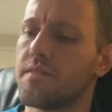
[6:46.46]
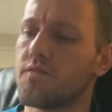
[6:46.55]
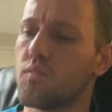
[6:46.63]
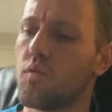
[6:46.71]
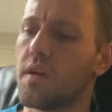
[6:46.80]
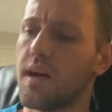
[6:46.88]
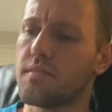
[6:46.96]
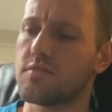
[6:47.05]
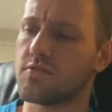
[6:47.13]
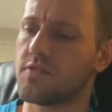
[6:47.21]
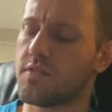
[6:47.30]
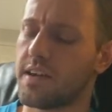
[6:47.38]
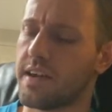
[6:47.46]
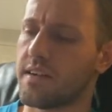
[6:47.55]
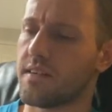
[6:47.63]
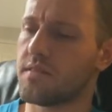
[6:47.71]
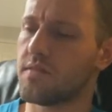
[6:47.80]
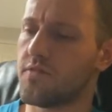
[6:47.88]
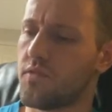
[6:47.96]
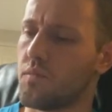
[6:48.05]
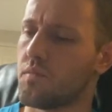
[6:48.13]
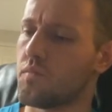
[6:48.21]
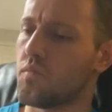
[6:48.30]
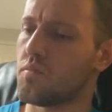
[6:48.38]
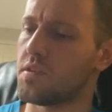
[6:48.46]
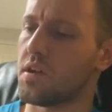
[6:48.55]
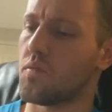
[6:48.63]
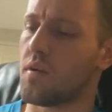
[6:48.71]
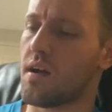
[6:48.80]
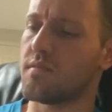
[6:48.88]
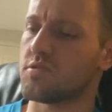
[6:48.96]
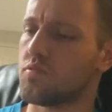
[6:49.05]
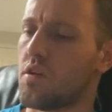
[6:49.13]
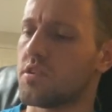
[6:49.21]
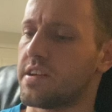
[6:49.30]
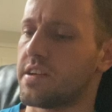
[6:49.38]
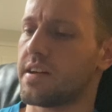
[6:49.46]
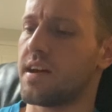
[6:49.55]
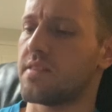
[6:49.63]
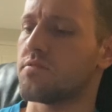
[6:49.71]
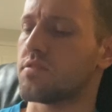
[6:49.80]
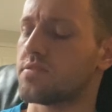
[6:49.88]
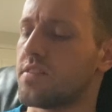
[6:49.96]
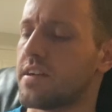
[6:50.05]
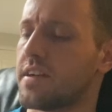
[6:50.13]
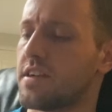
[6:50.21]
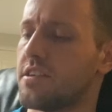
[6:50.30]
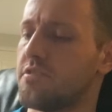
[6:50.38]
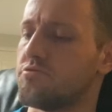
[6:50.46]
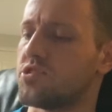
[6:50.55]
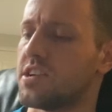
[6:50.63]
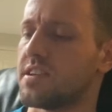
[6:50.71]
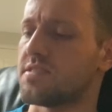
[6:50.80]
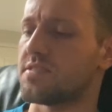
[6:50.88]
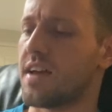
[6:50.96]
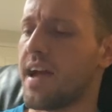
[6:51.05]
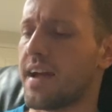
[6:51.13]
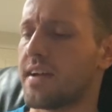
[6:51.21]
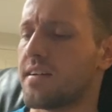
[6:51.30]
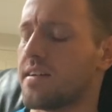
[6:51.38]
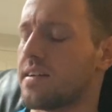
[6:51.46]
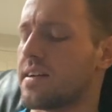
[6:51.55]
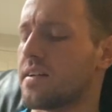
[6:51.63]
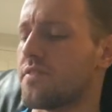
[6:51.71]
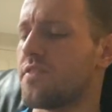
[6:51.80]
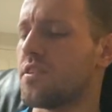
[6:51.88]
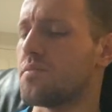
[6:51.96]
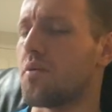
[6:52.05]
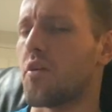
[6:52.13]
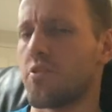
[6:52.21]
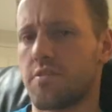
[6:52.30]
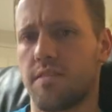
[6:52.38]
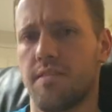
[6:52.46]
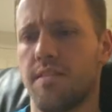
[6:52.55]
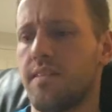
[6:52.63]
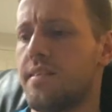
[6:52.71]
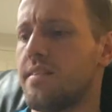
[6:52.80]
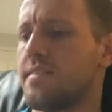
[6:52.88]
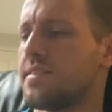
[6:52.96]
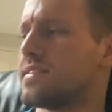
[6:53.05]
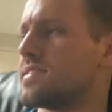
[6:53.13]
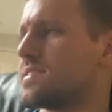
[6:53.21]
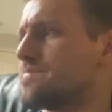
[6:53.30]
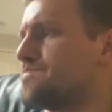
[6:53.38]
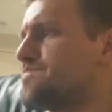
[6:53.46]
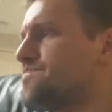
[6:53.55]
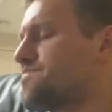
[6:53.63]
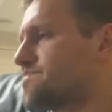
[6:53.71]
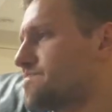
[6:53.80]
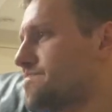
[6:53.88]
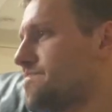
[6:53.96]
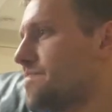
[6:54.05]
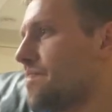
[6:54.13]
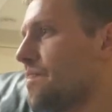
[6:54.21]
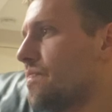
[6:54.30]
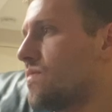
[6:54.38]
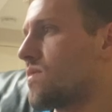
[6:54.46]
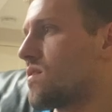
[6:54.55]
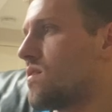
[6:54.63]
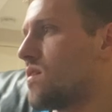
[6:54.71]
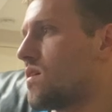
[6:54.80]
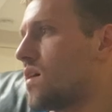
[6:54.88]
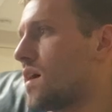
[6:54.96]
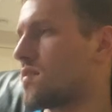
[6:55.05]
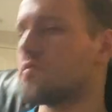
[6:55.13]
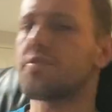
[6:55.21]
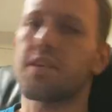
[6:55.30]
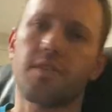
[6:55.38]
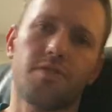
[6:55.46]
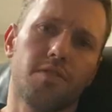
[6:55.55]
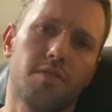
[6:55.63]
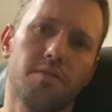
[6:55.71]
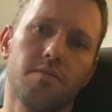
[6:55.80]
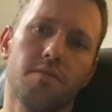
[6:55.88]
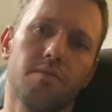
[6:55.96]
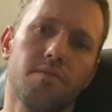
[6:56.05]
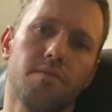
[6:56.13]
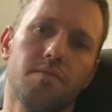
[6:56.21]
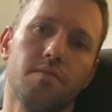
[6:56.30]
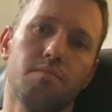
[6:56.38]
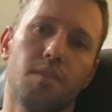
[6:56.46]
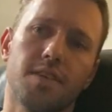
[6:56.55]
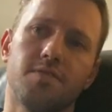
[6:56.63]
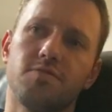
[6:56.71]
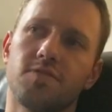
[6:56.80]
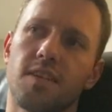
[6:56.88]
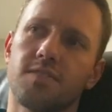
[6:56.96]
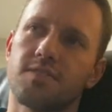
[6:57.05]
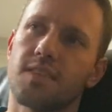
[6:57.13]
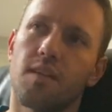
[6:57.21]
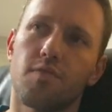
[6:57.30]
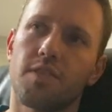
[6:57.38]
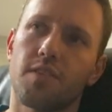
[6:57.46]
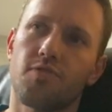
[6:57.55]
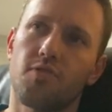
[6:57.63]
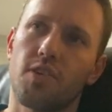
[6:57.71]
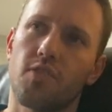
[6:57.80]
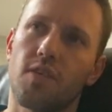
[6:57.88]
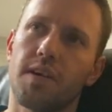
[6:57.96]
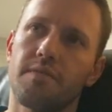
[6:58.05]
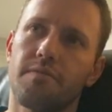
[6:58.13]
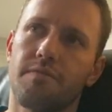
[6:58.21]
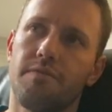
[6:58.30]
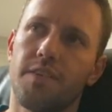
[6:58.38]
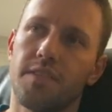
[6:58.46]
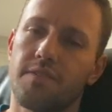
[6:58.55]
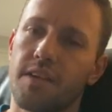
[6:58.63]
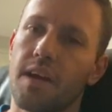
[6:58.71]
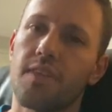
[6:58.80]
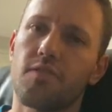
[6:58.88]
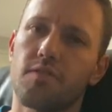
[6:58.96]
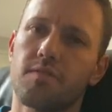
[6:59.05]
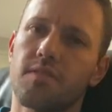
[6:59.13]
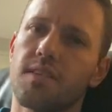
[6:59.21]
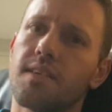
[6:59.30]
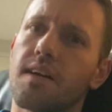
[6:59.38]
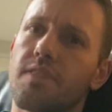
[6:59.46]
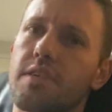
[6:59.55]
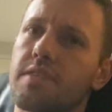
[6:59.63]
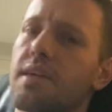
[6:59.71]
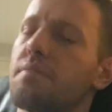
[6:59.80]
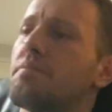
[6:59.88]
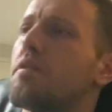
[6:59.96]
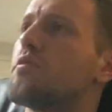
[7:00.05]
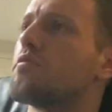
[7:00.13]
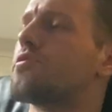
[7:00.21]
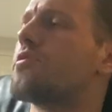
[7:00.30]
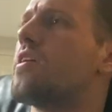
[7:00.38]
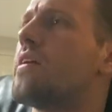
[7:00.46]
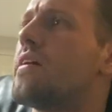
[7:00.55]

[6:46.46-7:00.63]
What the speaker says: what I was looking, where I was watching, it kind of looked like Eugene and Zach fell apart. I don't think that, my 2 cents is I don't think they're a great fit together. I think they both,